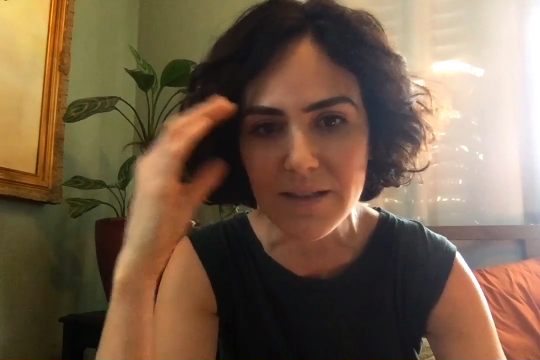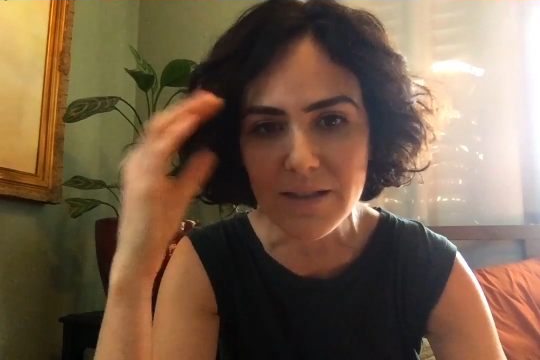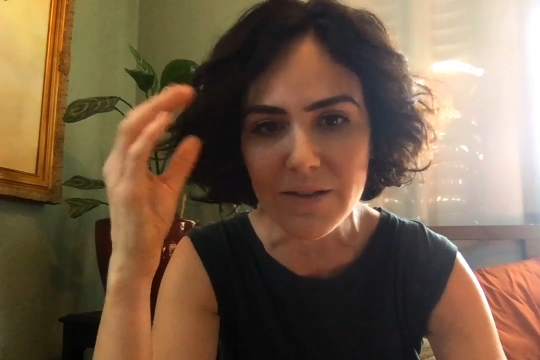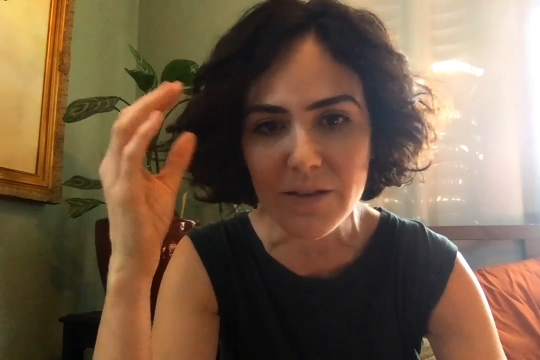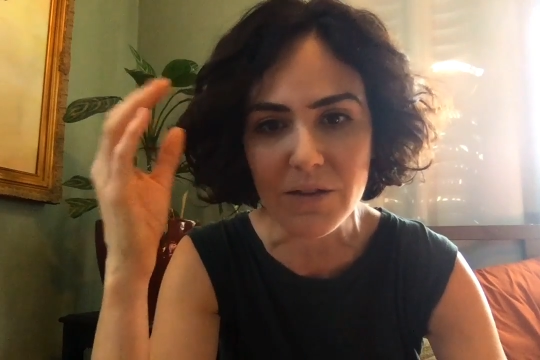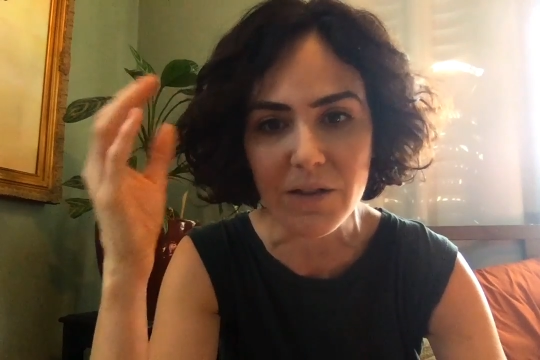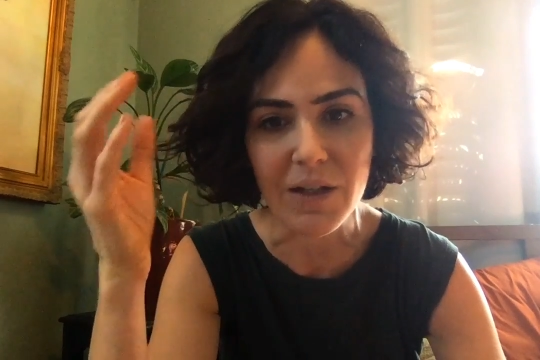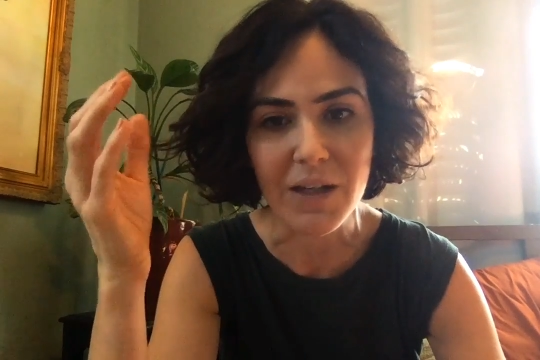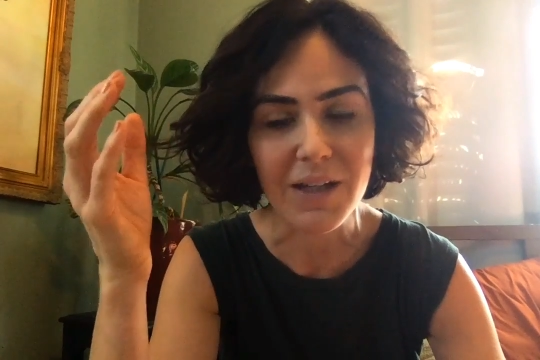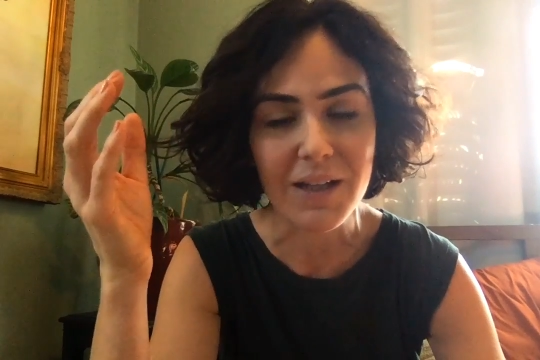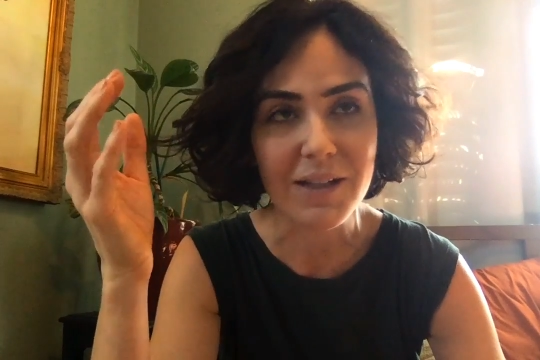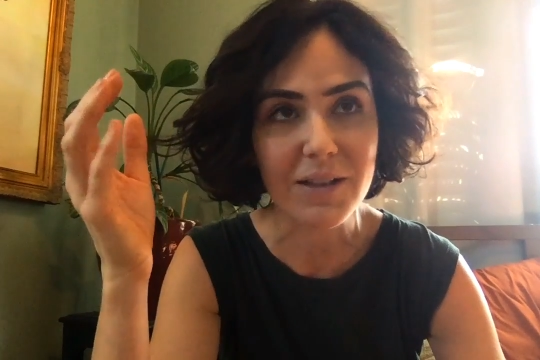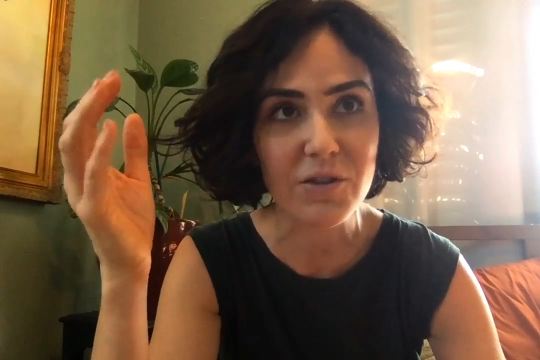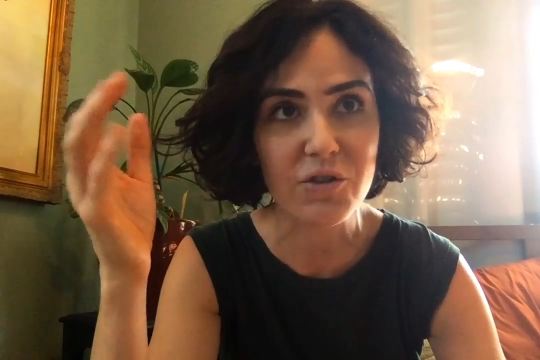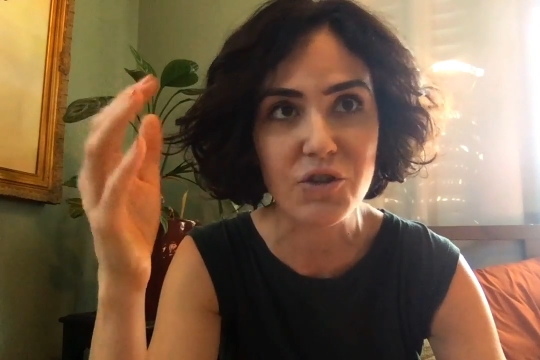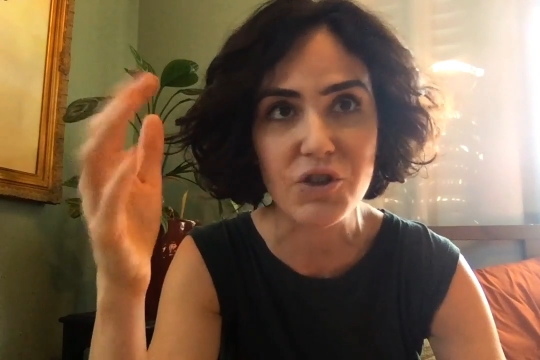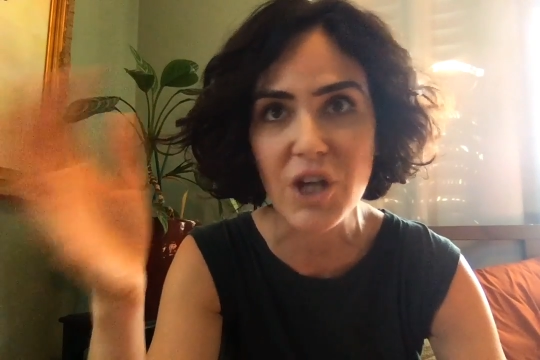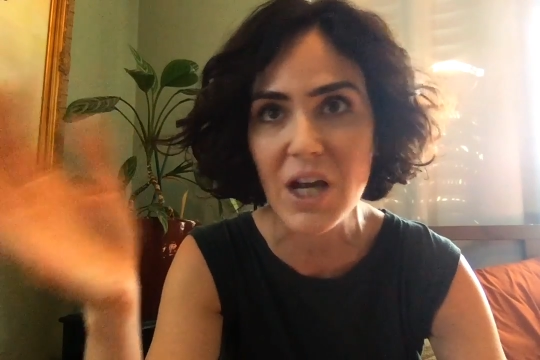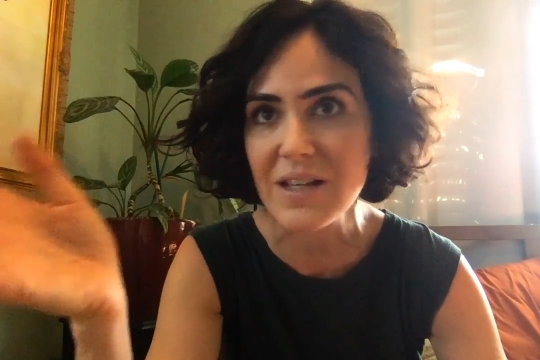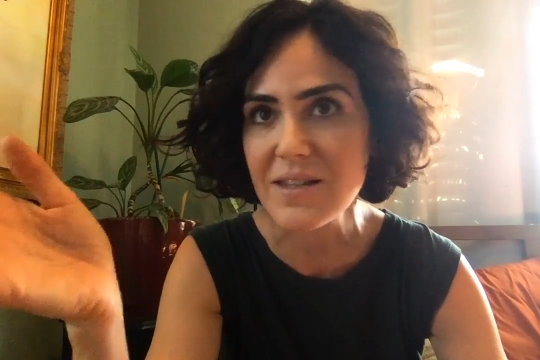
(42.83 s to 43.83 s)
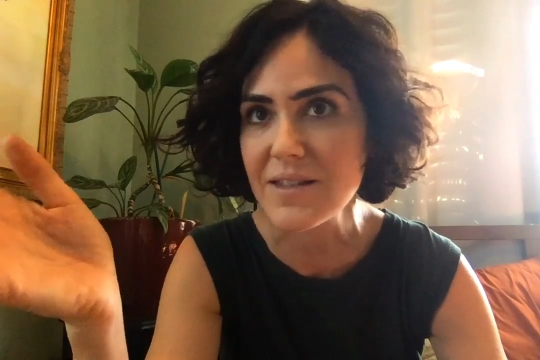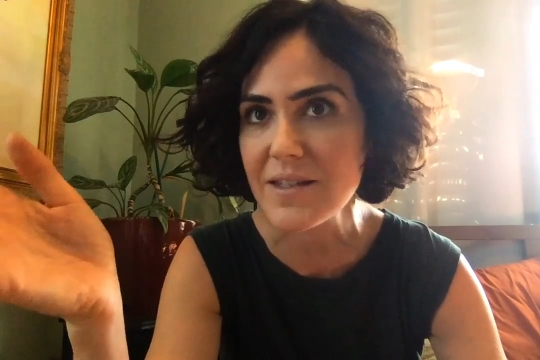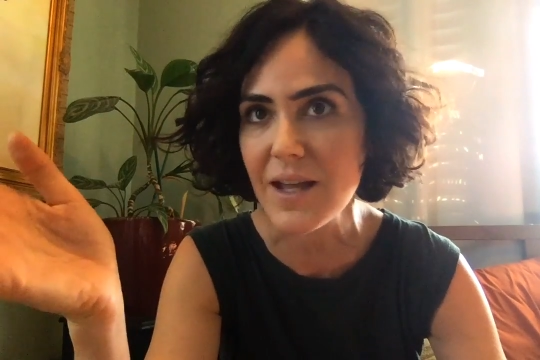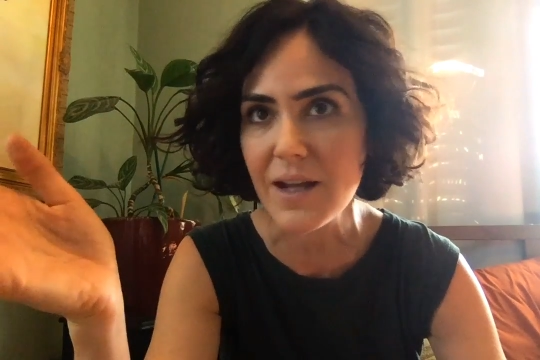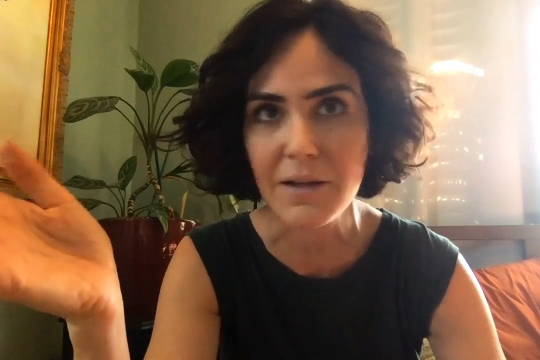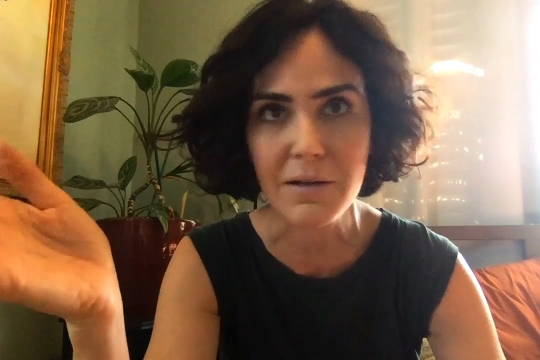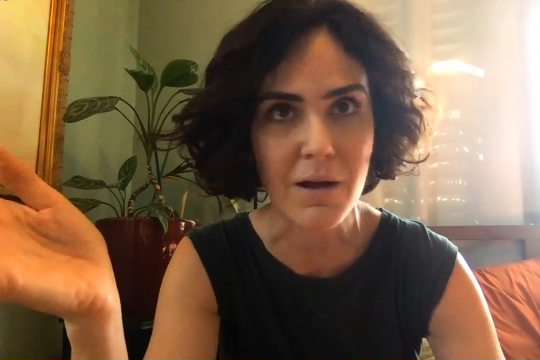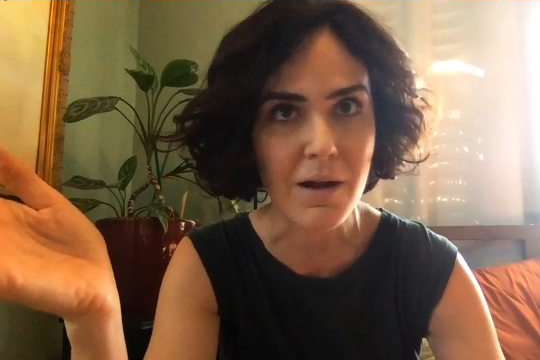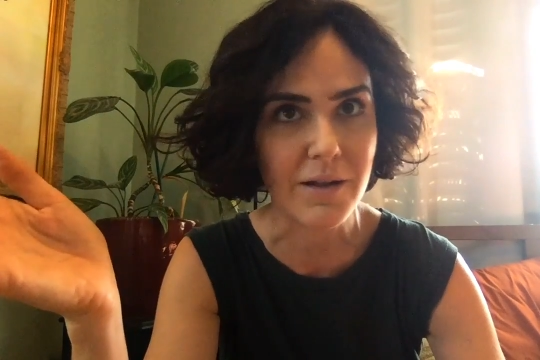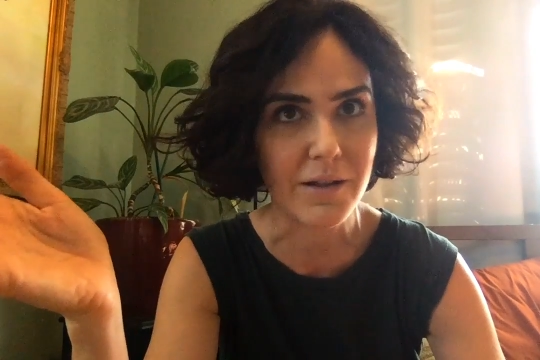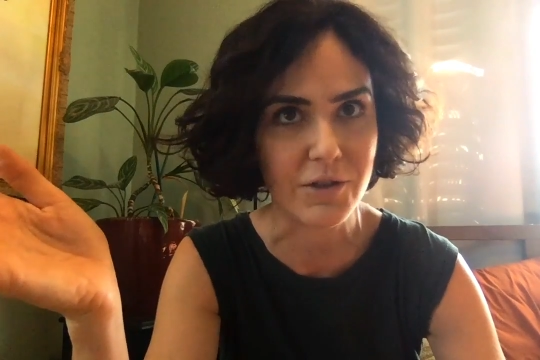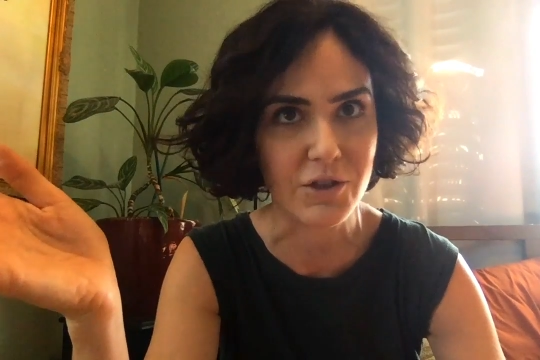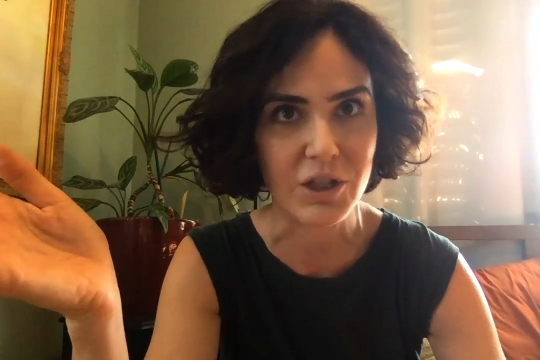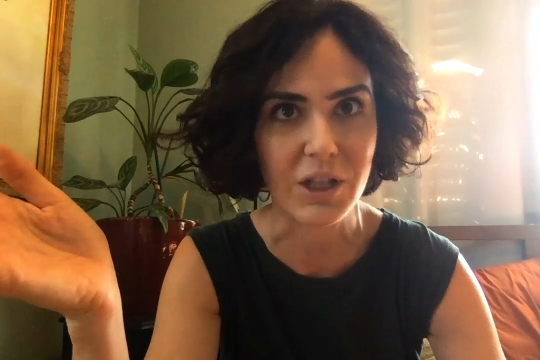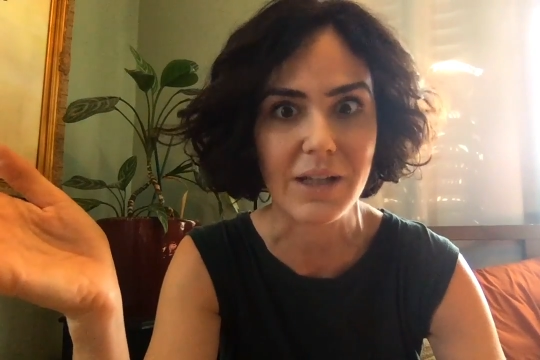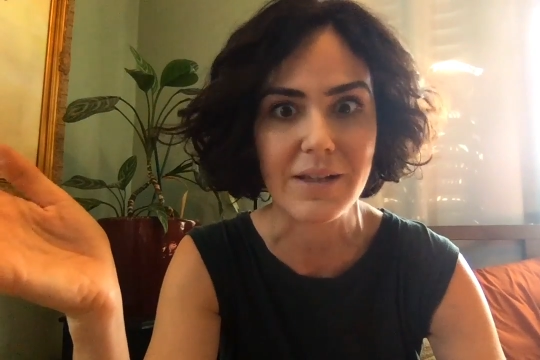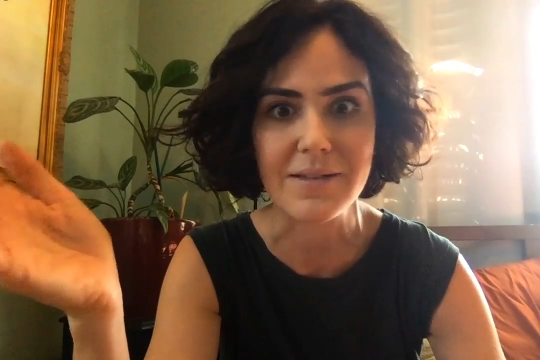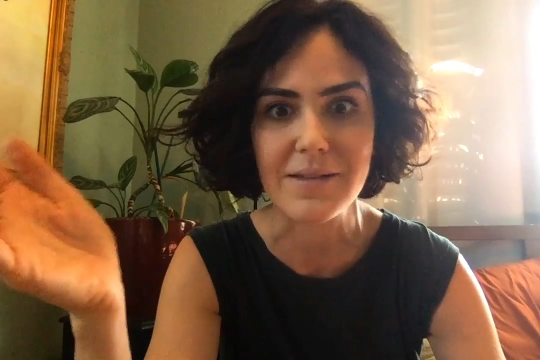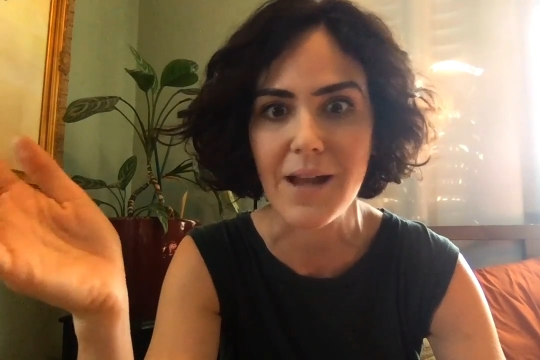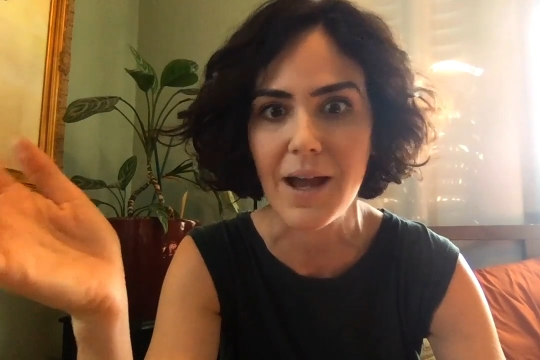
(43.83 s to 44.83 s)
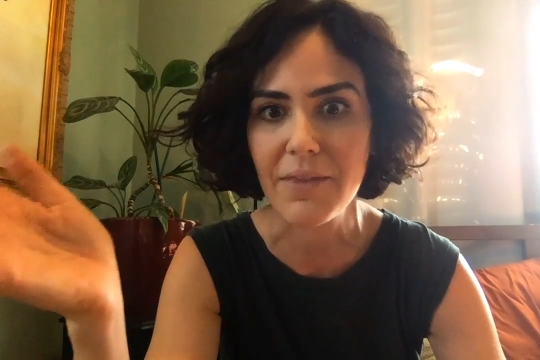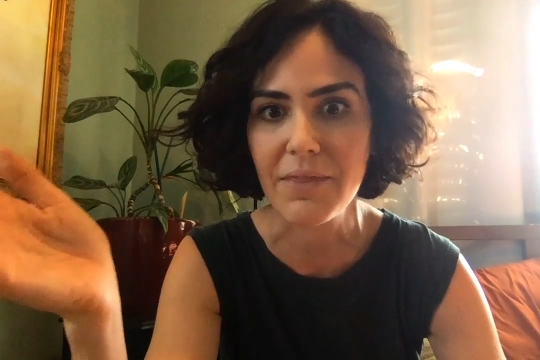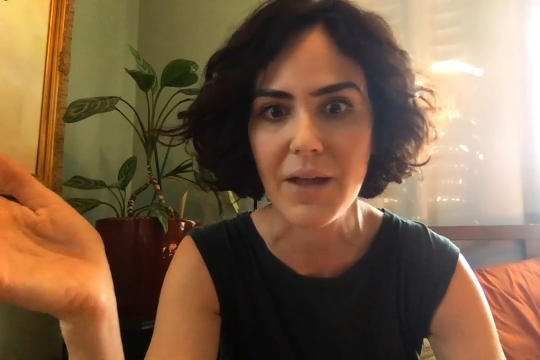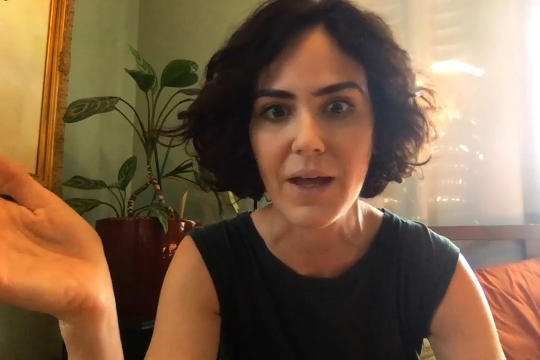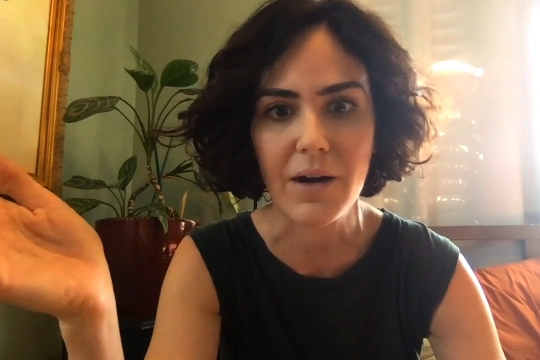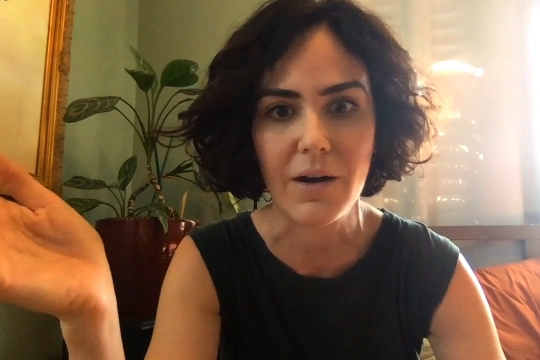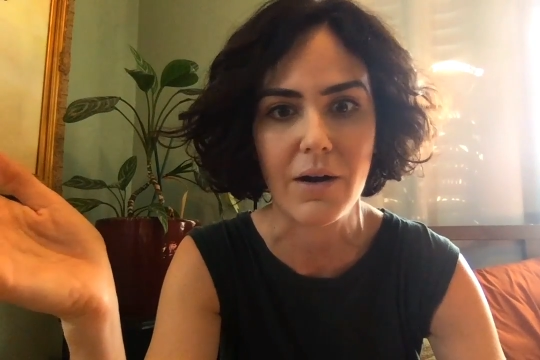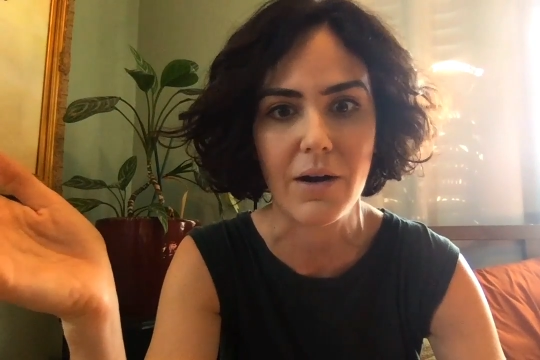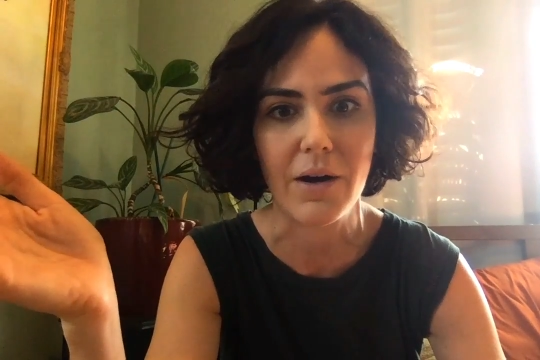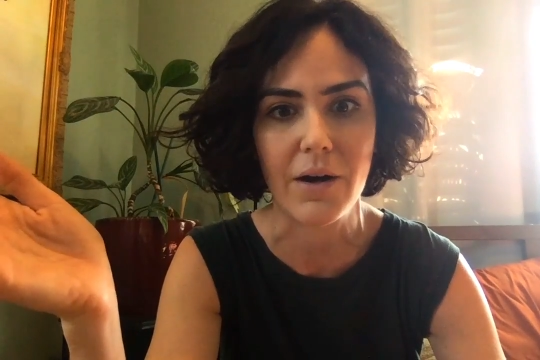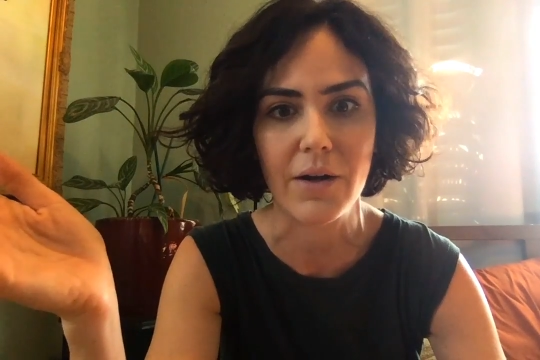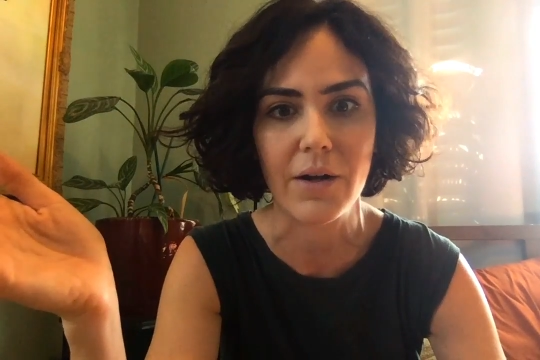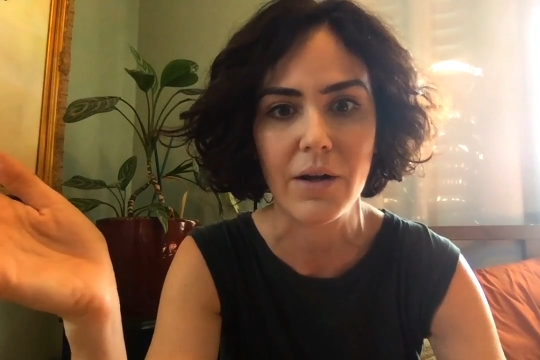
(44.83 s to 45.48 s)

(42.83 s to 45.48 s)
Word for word: is just technology. It's not that hard.